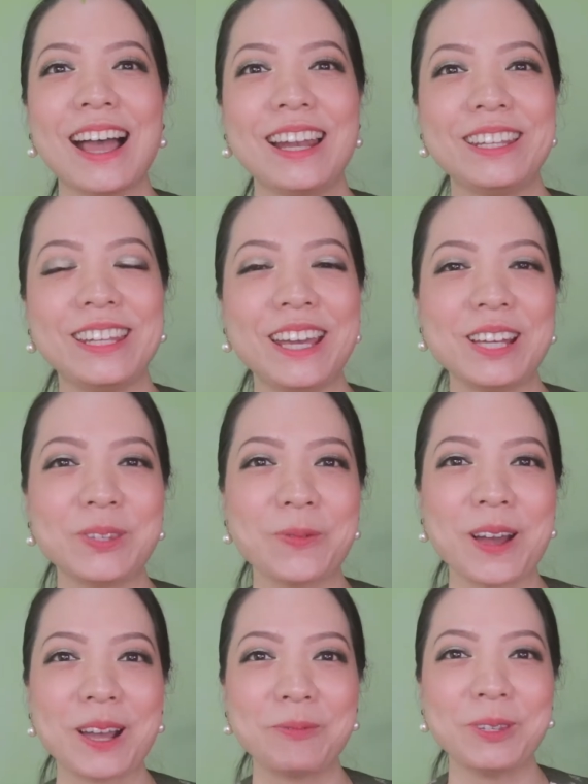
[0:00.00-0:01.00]
Hello dears,
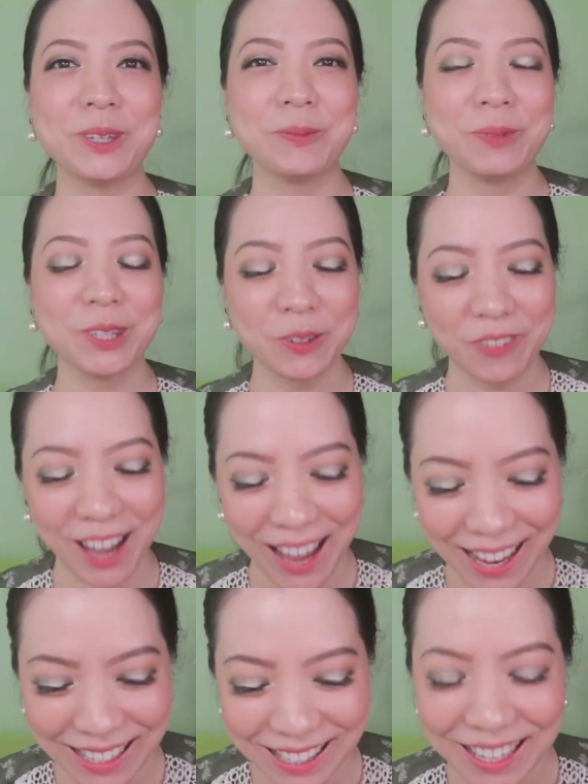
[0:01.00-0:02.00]
welcome to Beauty by
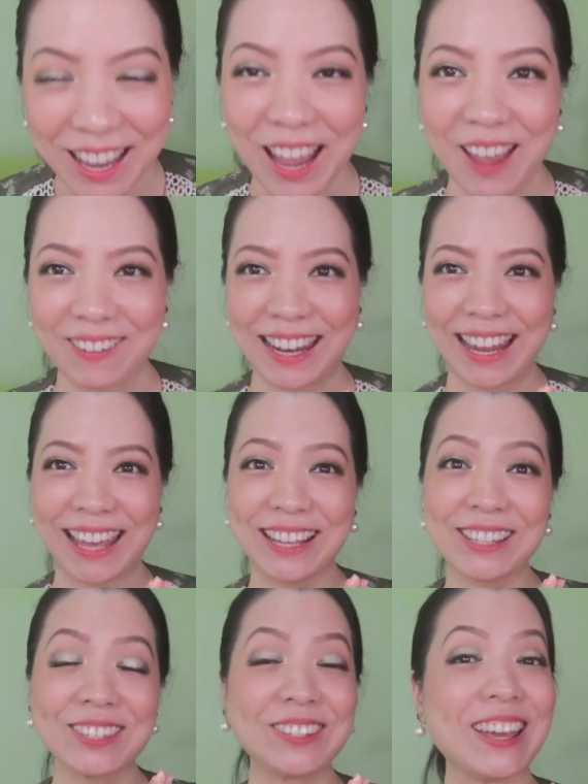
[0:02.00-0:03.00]
Heart. I'm
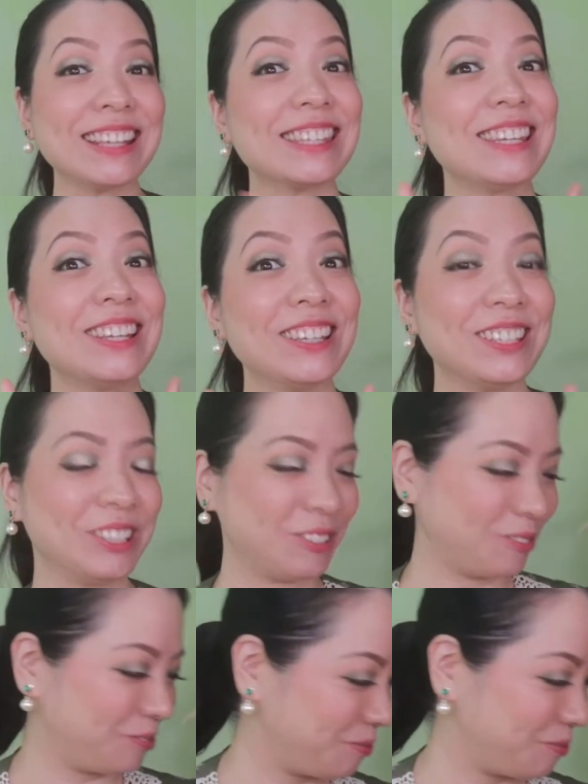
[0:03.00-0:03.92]
Lily, also known as Lulu.